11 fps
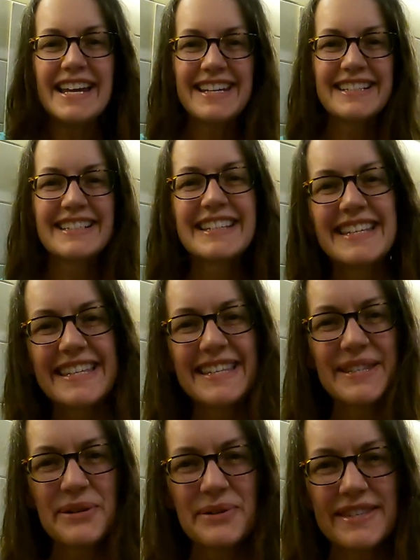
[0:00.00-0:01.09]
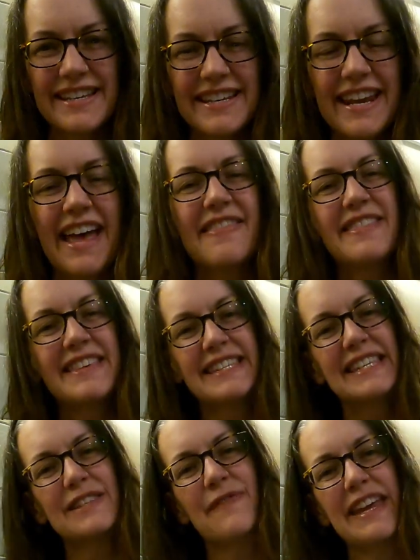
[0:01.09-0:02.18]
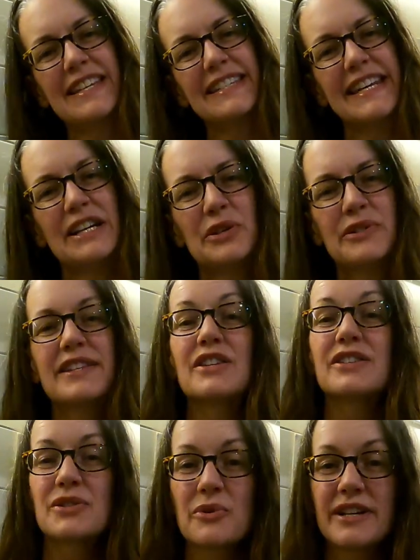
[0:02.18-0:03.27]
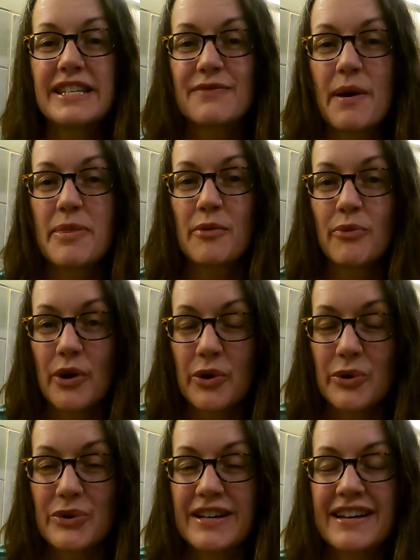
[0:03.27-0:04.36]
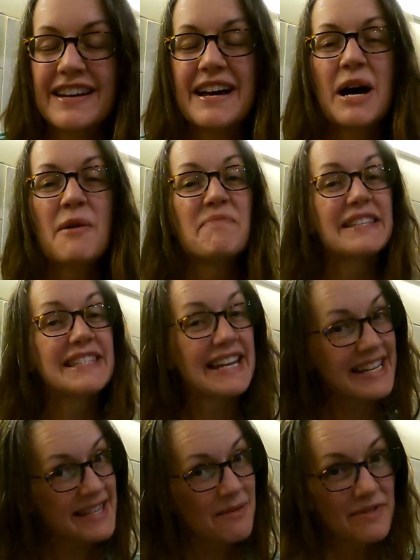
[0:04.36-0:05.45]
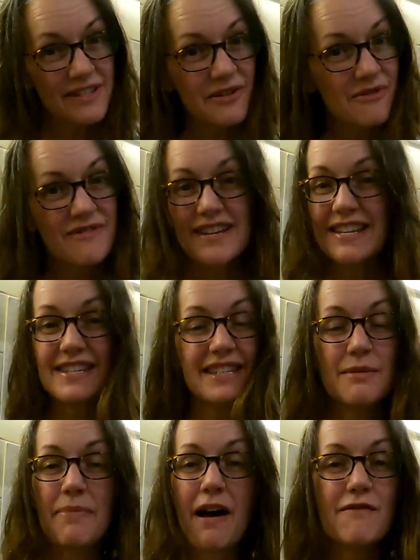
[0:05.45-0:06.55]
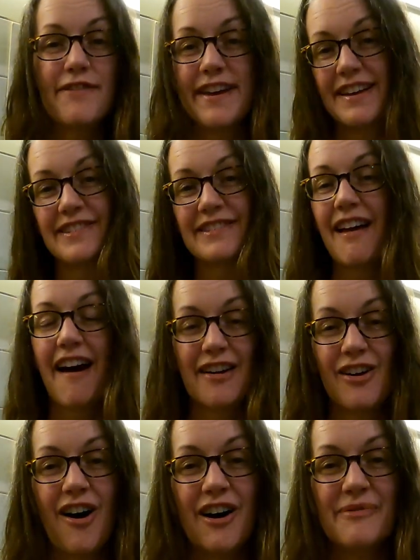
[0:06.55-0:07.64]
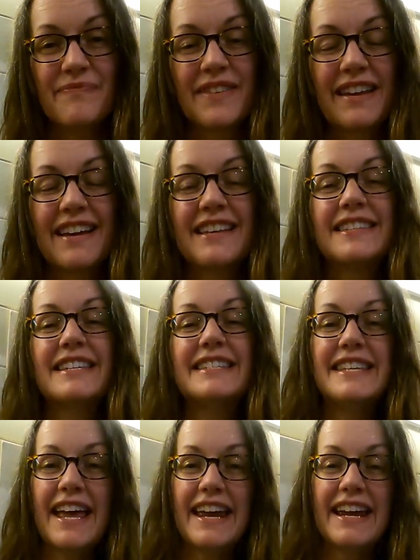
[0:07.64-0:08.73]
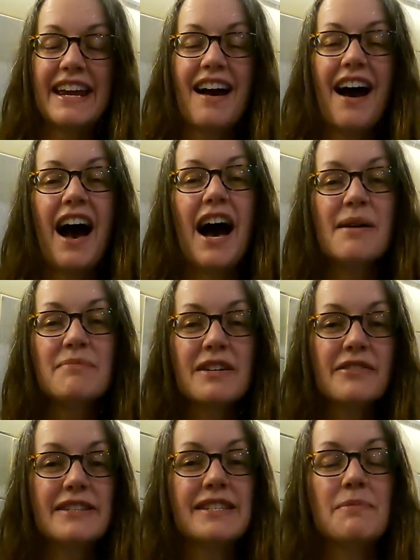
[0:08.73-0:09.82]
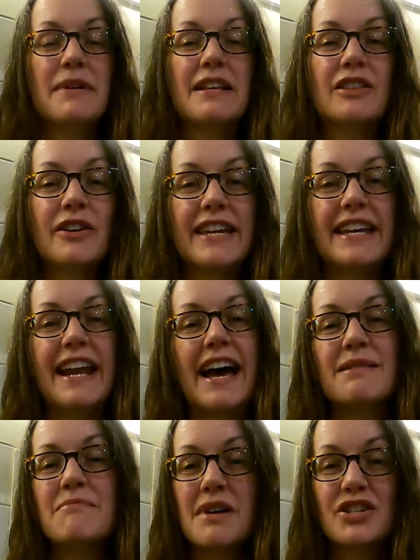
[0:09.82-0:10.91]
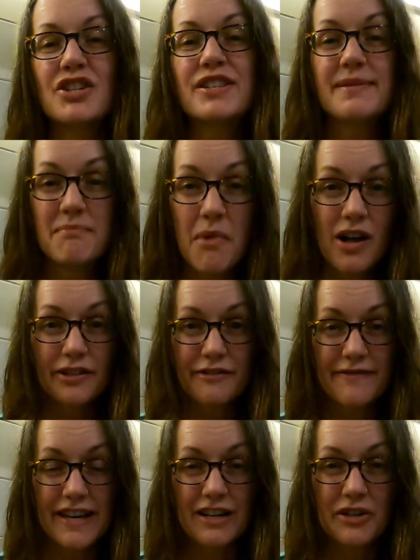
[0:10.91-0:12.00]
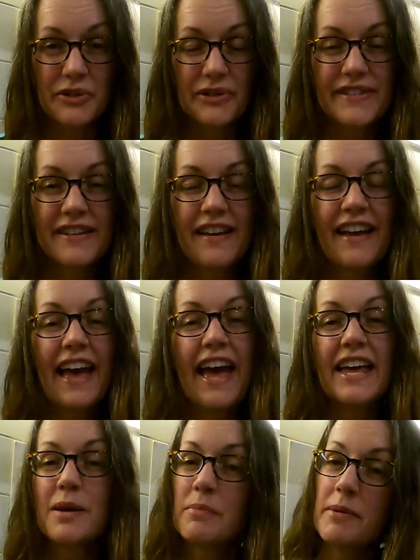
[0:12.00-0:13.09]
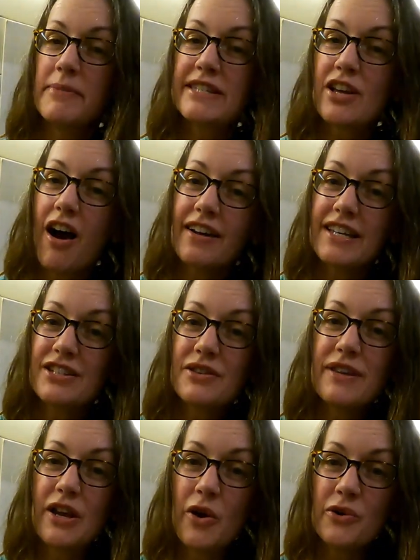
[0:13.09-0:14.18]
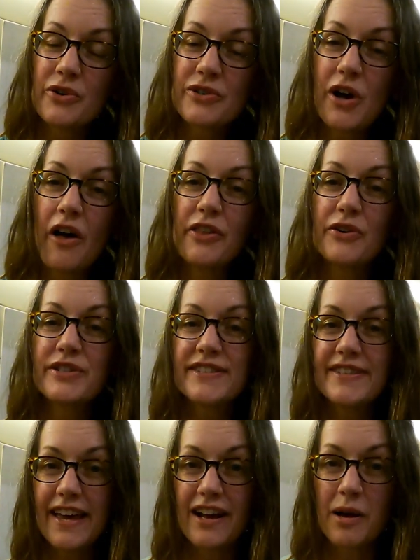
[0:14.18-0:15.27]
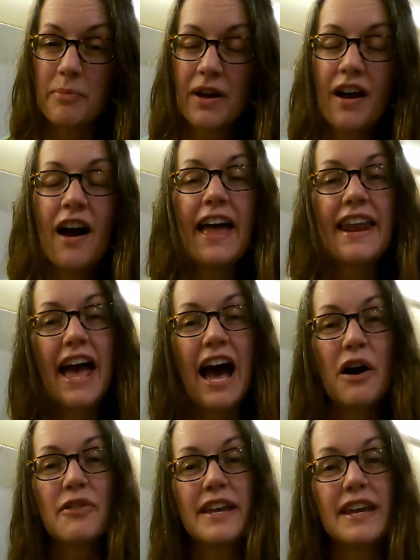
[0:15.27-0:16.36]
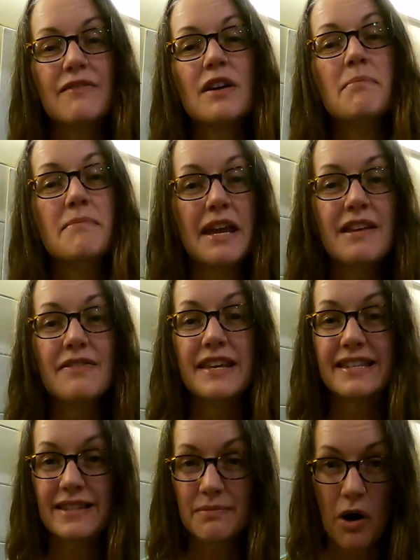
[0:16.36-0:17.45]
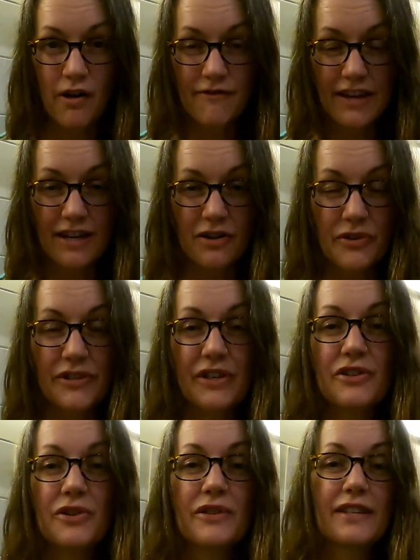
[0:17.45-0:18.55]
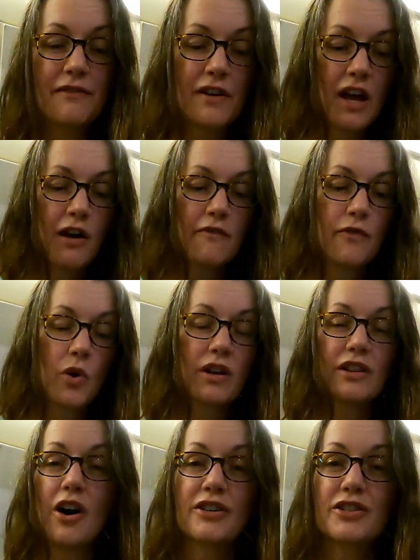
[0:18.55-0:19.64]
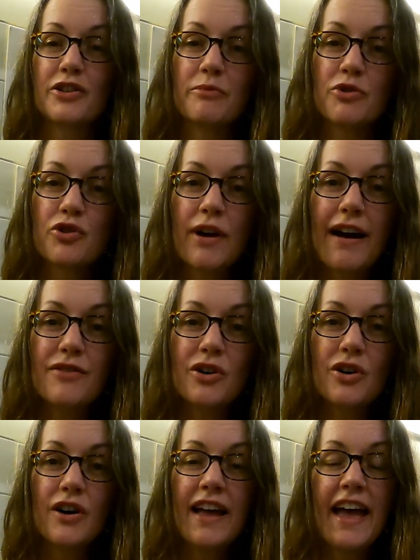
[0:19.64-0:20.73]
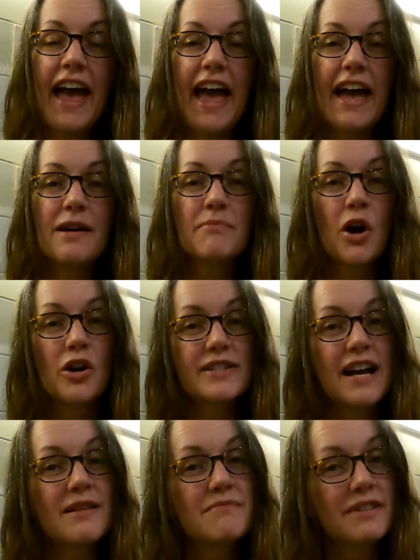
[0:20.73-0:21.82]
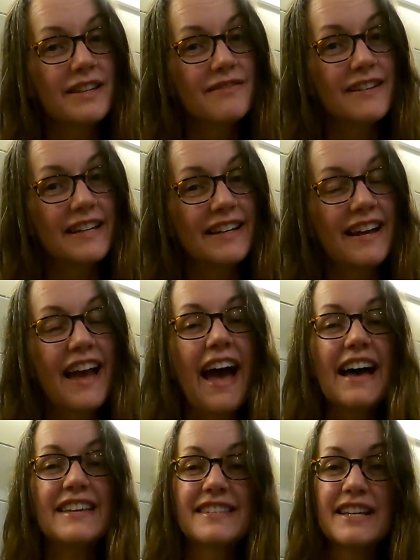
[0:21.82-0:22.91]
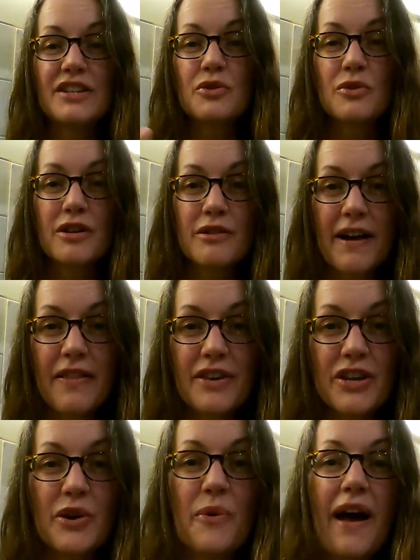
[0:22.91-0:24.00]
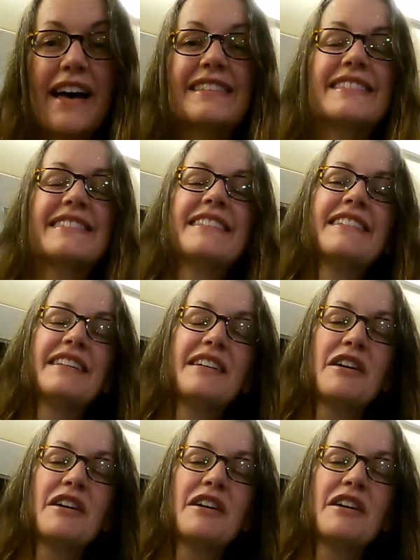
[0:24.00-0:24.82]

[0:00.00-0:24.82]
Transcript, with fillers: Hey, this is Susan, and this is Van Tales Stories from the Road. But today's episode isn't about vans at all. Today, I'm going to be looking at much smaller vehicles, and I'm going to be talking to the owners on their setup and how they've made these small vehicles conducive for long term travel and part time living as they tour around the US.